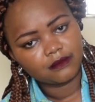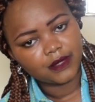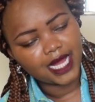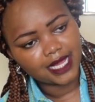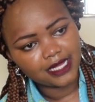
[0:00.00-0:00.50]

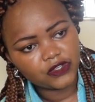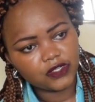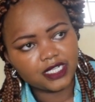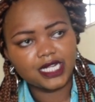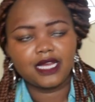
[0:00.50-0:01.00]
again to
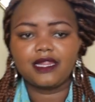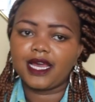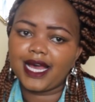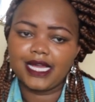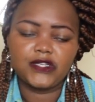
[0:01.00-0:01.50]
trick the
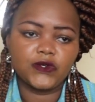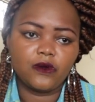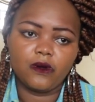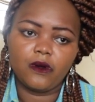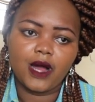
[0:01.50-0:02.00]
eye to
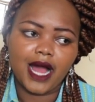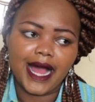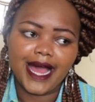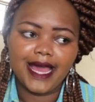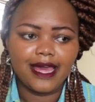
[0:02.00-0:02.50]
go
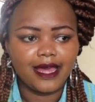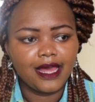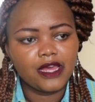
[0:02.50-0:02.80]
high.